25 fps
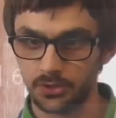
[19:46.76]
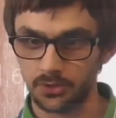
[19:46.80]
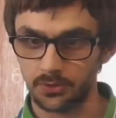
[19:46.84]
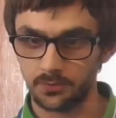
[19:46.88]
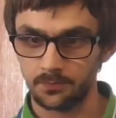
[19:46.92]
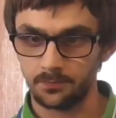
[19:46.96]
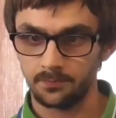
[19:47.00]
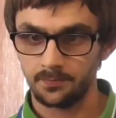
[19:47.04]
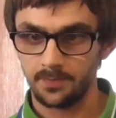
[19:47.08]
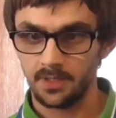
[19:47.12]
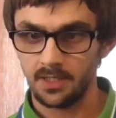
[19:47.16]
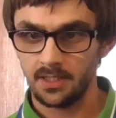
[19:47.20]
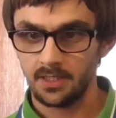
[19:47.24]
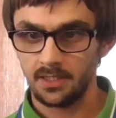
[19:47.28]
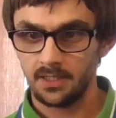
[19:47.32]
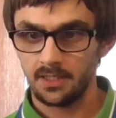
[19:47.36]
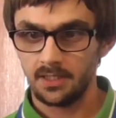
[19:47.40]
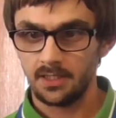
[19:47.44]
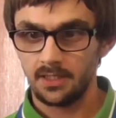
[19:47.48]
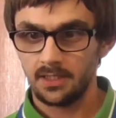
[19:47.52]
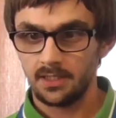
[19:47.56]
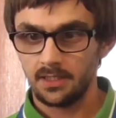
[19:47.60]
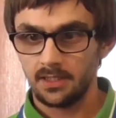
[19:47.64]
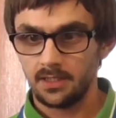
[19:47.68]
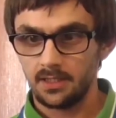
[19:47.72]
to.
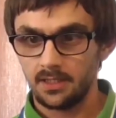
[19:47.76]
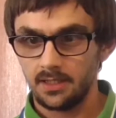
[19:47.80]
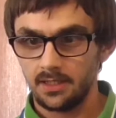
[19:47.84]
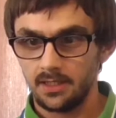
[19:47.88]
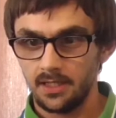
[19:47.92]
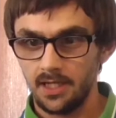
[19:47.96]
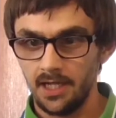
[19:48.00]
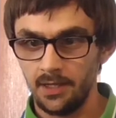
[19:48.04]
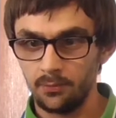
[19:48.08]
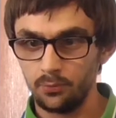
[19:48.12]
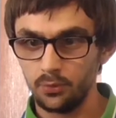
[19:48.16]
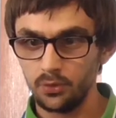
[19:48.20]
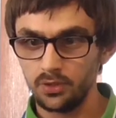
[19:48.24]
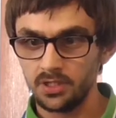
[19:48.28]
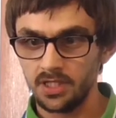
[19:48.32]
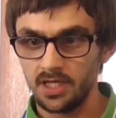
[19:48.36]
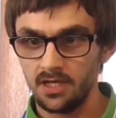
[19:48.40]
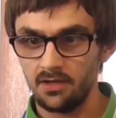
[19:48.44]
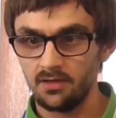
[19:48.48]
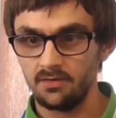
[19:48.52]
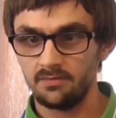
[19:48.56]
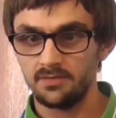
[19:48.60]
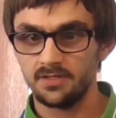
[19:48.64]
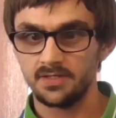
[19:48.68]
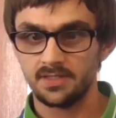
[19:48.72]
I would,
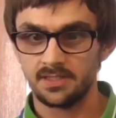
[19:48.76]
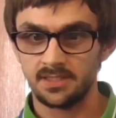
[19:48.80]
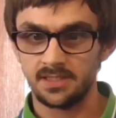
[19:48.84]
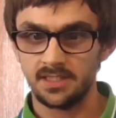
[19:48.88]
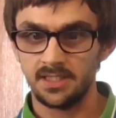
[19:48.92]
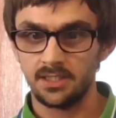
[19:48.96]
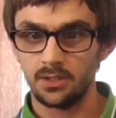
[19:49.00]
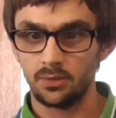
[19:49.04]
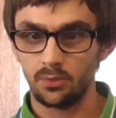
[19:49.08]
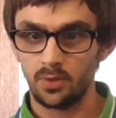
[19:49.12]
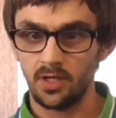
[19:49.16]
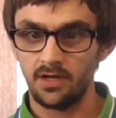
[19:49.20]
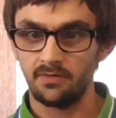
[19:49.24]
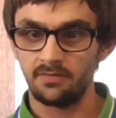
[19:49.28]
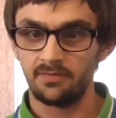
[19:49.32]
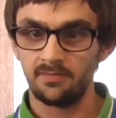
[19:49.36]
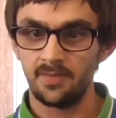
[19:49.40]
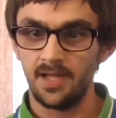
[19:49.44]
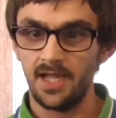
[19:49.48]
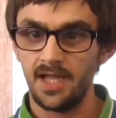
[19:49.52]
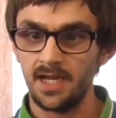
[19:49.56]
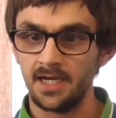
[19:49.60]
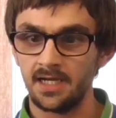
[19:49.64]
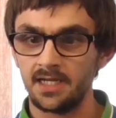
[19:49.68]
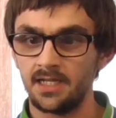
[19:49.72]
however, steer away
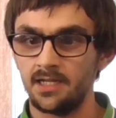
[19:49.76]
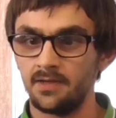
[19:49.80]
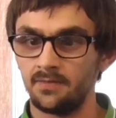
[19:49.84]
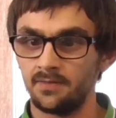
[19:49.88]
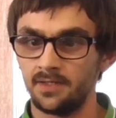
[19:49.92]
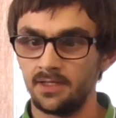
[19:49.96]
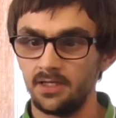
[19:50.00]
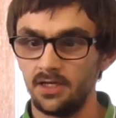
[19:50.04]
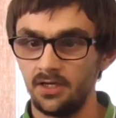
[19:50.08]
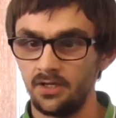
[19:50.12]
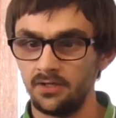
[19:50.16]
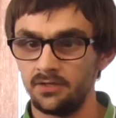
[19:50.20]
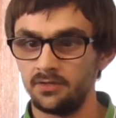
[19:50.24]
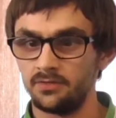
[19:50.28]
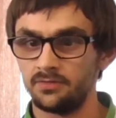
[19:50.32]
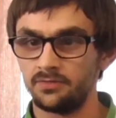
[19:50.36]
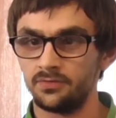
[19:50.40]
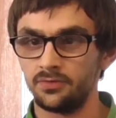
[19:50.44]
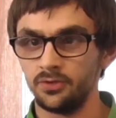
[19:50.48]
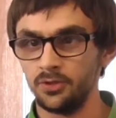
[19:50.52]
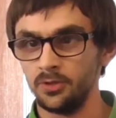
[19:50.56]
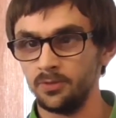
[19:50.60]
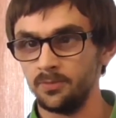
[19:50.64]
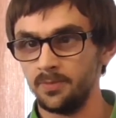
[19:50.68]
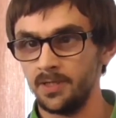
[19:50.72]
from any of the other
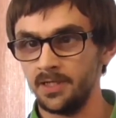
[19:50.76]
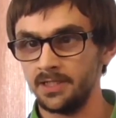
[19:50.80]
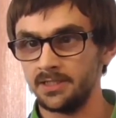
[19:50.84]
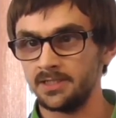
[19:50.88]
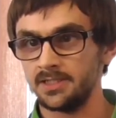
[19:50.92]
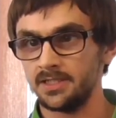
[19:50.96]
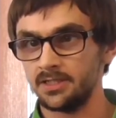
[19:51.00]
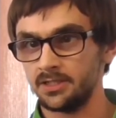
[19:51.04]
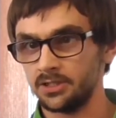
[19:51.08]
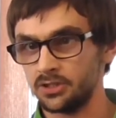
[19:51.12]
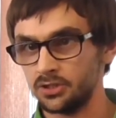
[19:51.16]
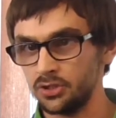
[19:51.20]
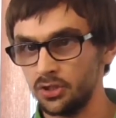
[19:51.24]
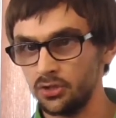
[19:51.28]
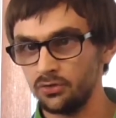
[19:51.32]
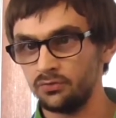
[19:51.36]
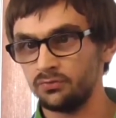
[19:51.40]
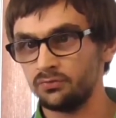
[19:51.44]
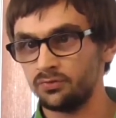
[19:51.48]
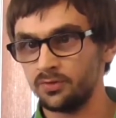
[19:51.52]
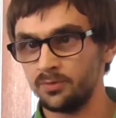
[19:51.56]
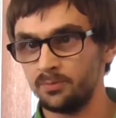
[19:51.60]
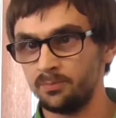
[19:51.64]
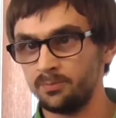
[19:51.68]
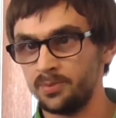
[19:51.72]
formats, and God
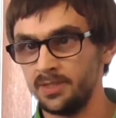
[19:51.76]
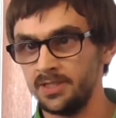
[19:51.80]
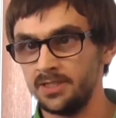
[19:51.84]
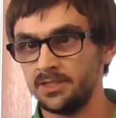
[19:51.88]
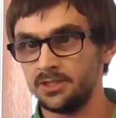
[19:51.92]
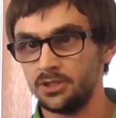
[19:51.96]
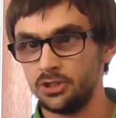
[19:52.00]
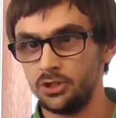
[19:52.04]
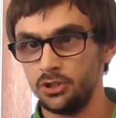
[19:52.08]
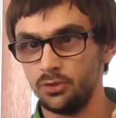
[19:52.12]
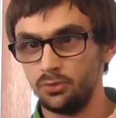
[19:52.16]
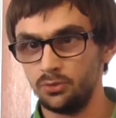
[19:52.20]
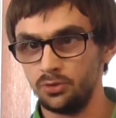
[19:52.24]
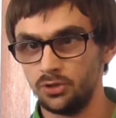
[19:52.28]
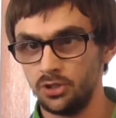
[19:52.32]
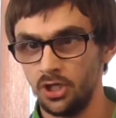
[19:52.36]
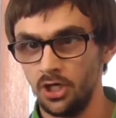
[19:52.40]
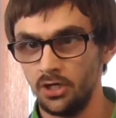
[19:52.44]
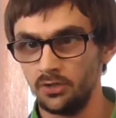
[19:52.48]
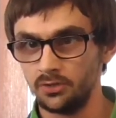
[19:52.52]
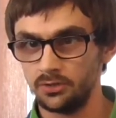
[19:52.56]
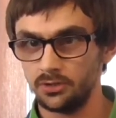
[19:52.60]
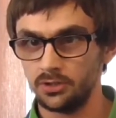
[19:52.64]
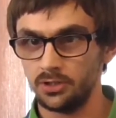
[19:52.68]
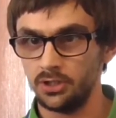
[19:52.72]
forbid do
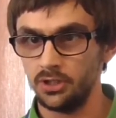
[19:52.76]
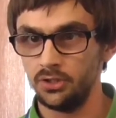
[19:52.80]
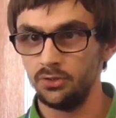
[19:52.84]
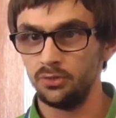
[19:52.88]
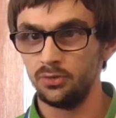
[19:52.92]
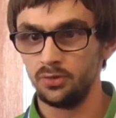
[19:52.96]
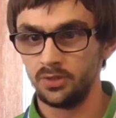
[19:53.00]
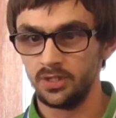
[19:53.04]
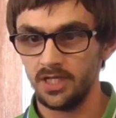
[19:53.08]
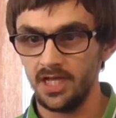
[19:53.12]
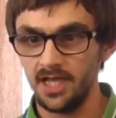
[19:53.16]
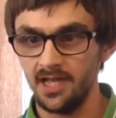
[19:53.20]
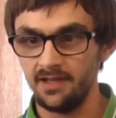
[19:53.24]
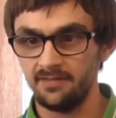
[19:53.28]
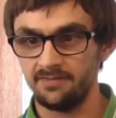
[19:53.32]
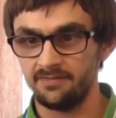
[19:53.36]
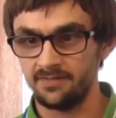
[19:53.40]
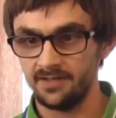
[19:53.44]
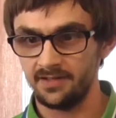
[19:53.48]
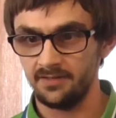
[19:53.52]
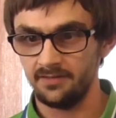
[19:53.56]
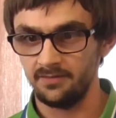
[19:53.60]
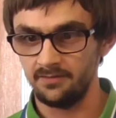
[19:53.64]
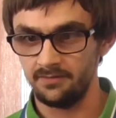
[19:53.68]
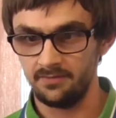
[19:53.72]
not use
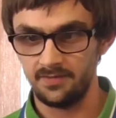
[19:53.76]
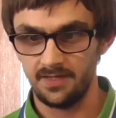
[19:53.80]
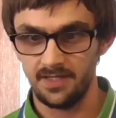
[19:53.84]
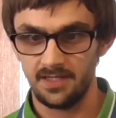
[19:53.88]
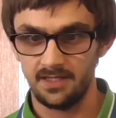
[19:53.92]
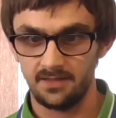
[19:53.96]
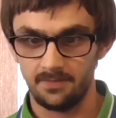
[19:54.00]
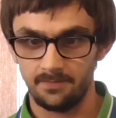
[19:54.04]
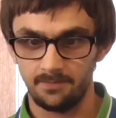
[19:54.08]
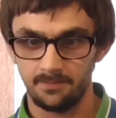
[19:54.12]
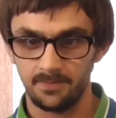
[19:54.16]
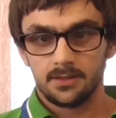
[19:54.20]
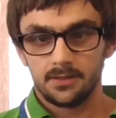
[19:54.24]
FLV.